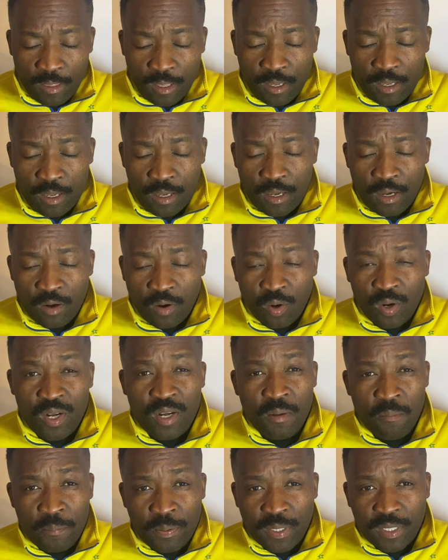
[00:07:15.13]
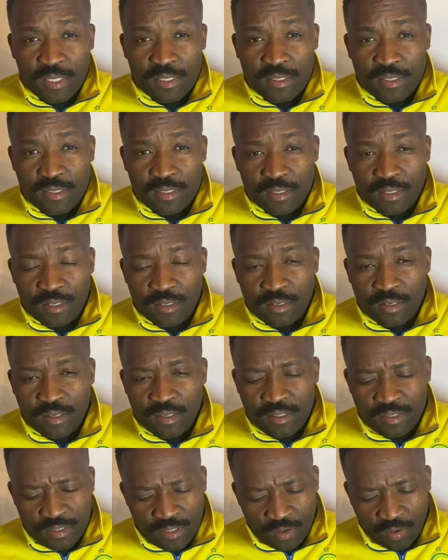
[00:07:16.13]
Olympics.
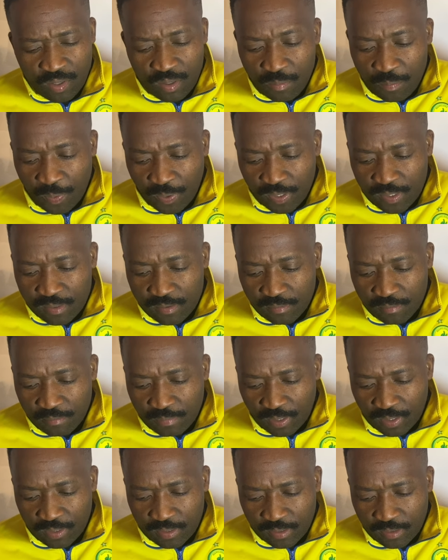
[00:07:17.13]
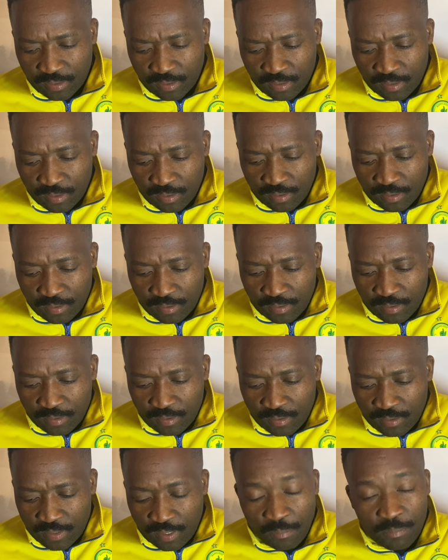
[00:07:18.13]
Is it the Olympics? But
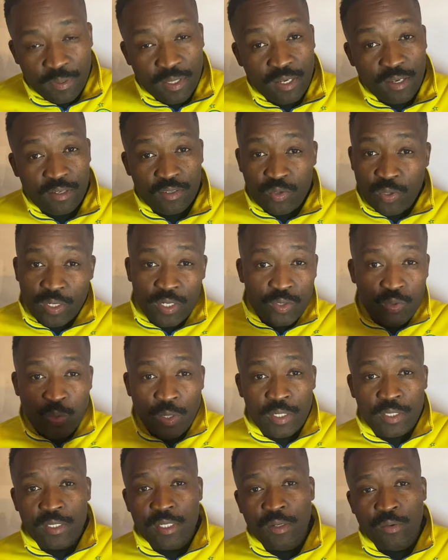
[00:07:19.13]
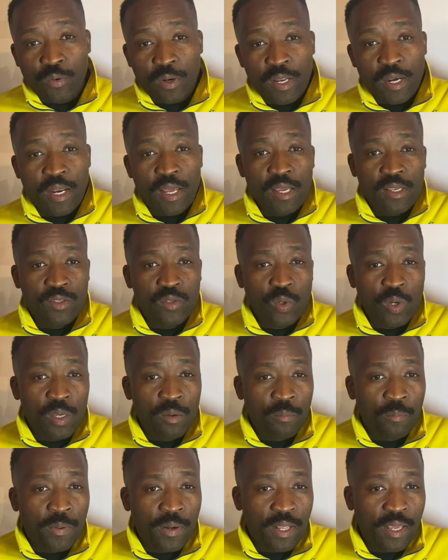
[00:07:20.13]
something in 2020, when I saw
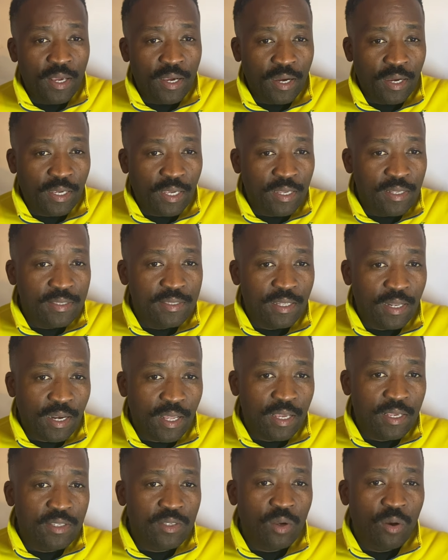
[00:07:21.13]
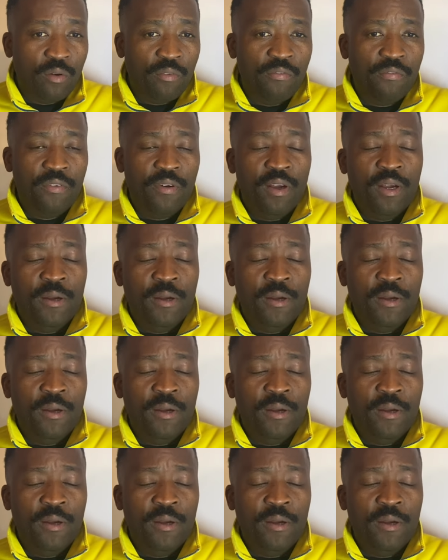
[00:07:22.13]
him playing against the likes of